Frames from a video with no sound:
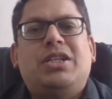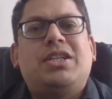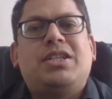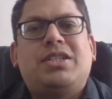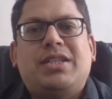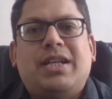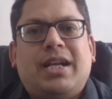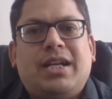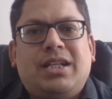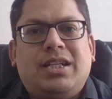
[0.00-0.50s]

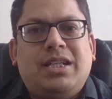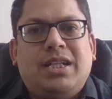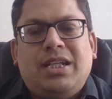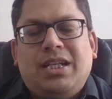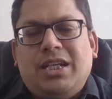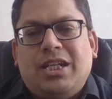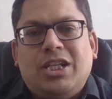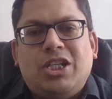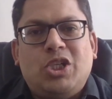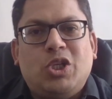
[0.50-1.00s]
is that
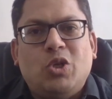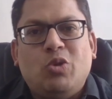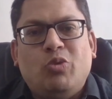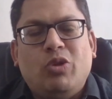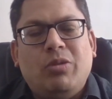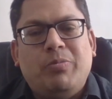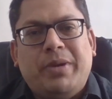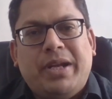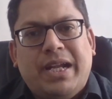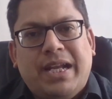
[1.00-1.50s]
the issue
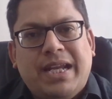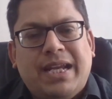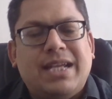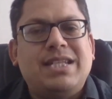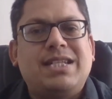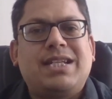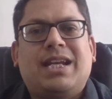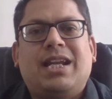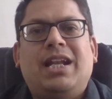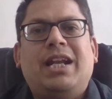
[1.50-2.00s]
will be
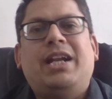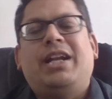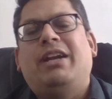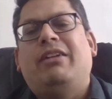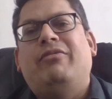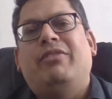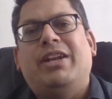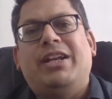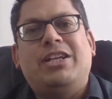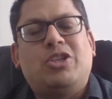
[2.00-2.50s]

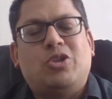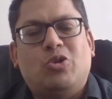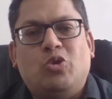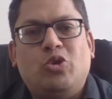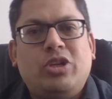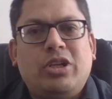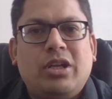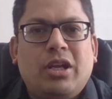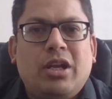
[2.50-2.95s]
de-escalated very soon.